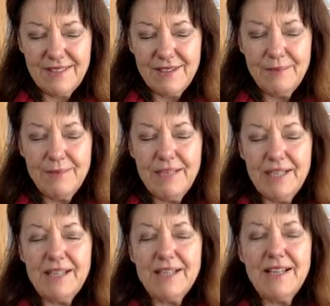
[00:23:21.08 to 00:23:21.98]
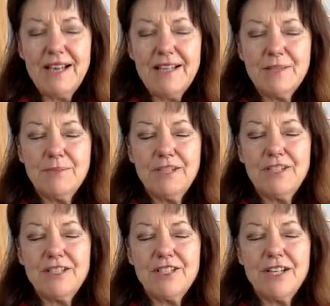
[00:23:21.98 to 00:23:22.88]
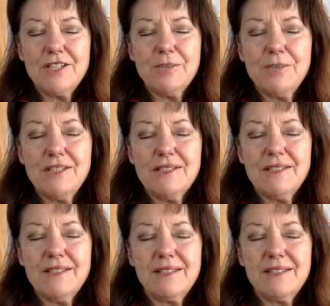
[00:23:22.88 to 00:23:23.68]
We make any last minute adjustments.